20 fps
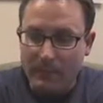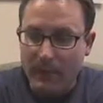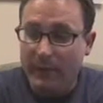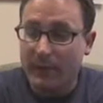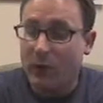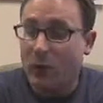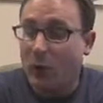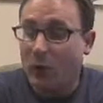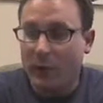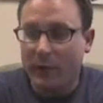
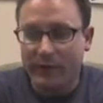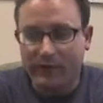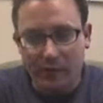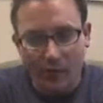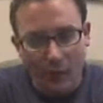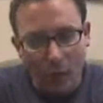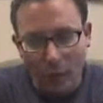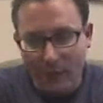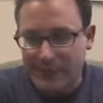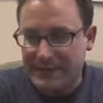my goal is
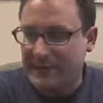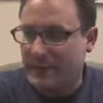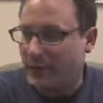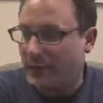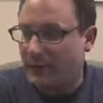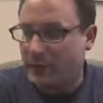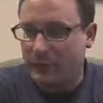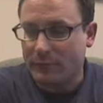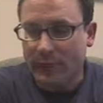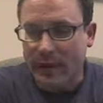to always
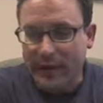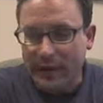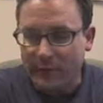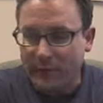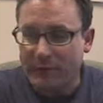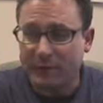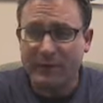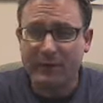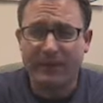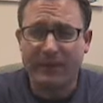get other
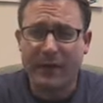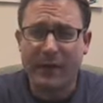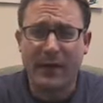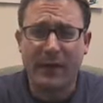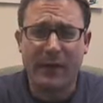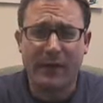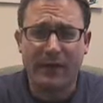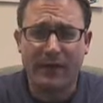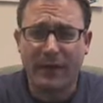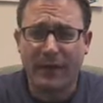writers in
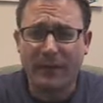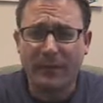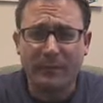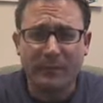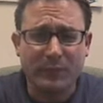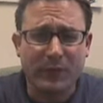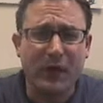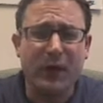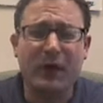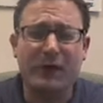there and other
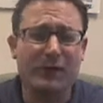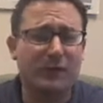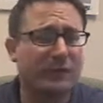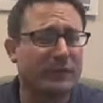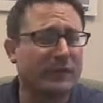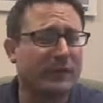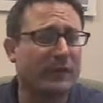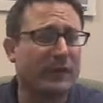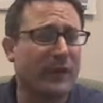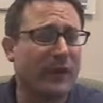
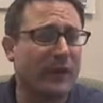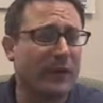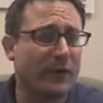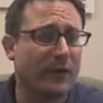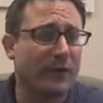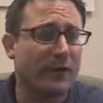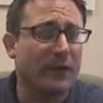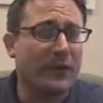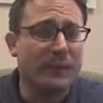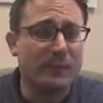bloggers in
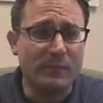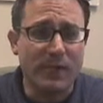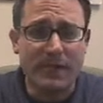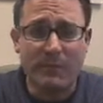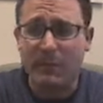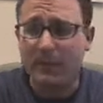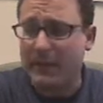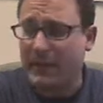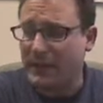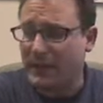there and
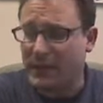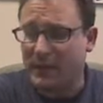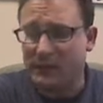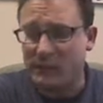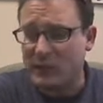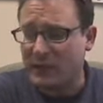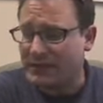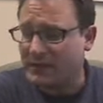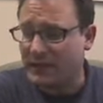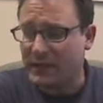people making
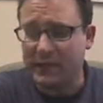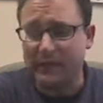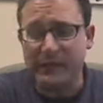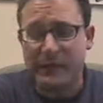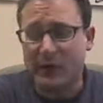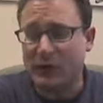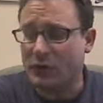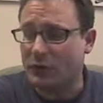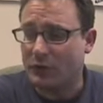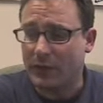music in
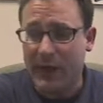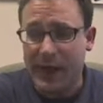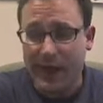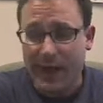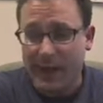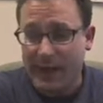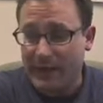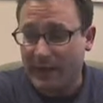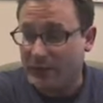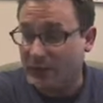their
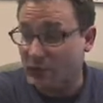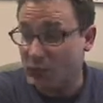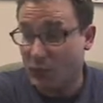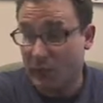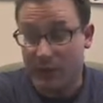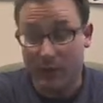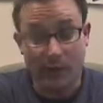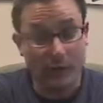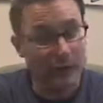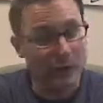garage
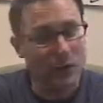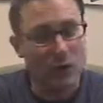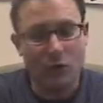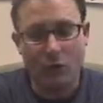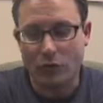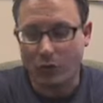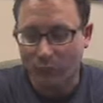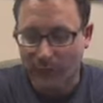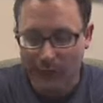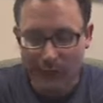who are, you
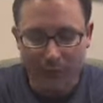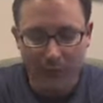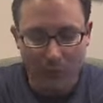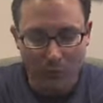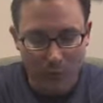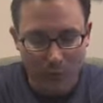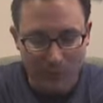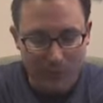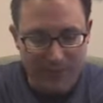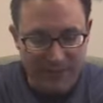know, creating
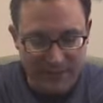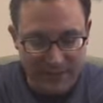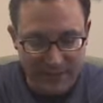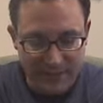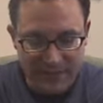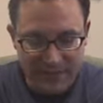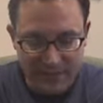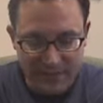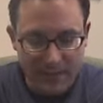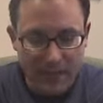their own
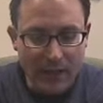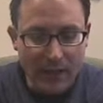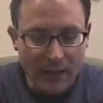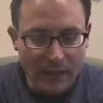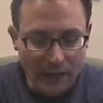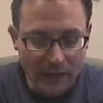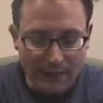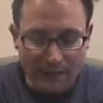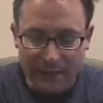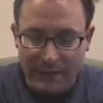discs.
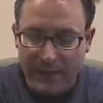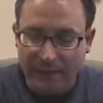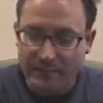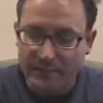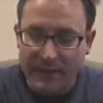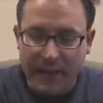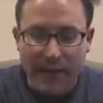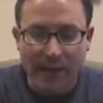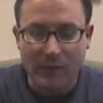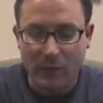And so
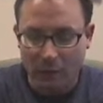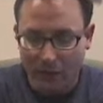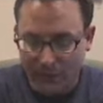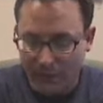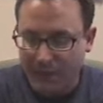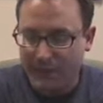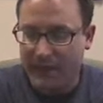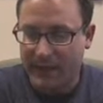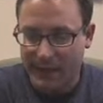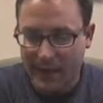that's an
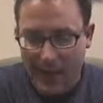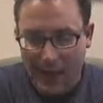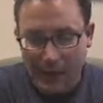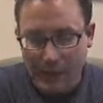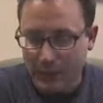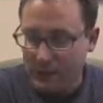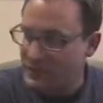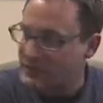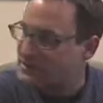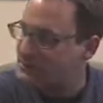ongoing thing. How
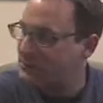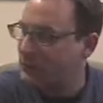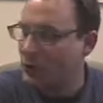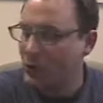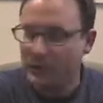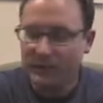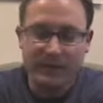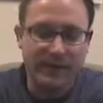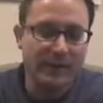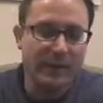do you
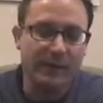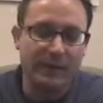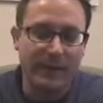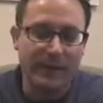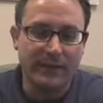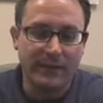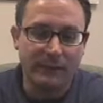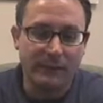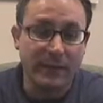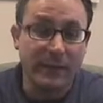expose
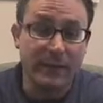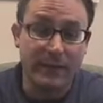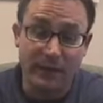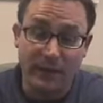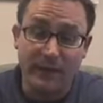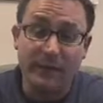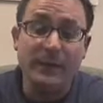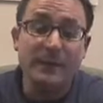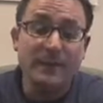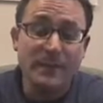independent
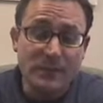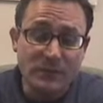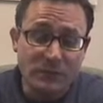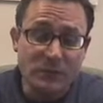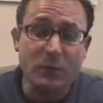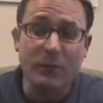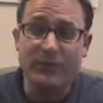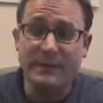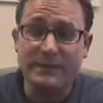media? So